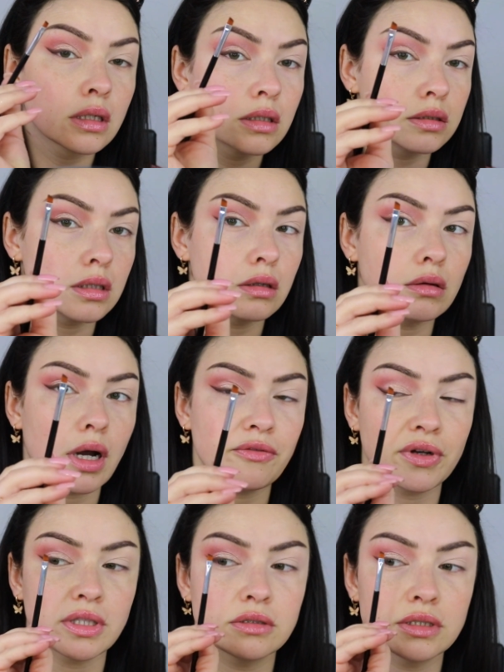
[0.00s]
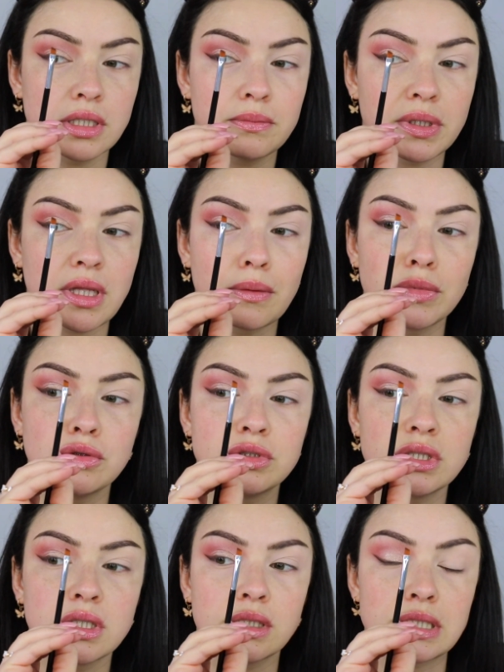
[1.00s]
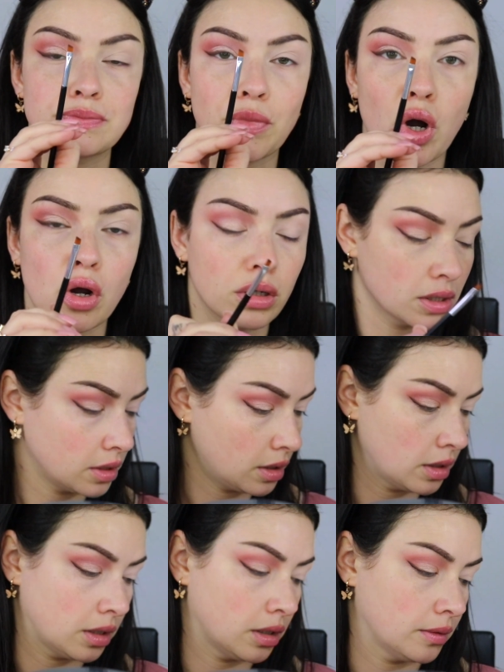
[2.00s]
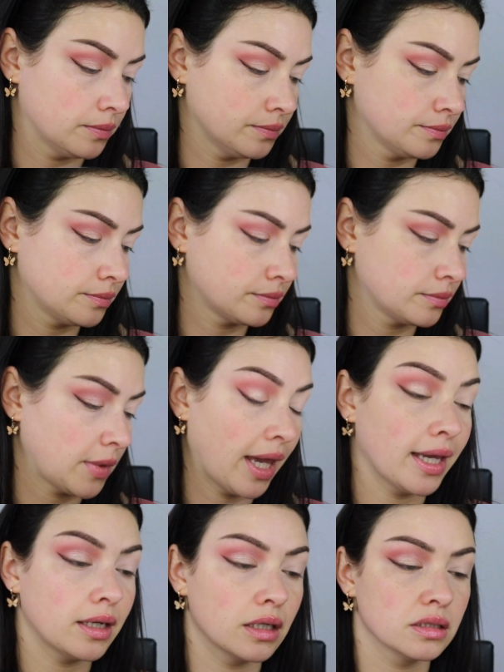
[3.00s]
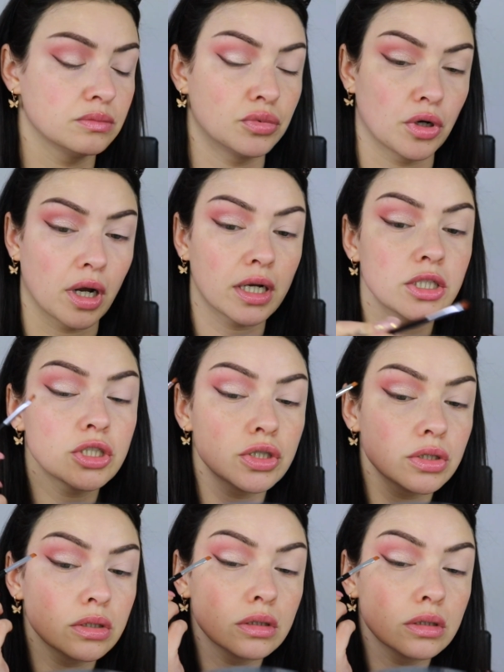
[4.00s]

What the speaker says: So I forgot to say, but I'm using a small angled brush.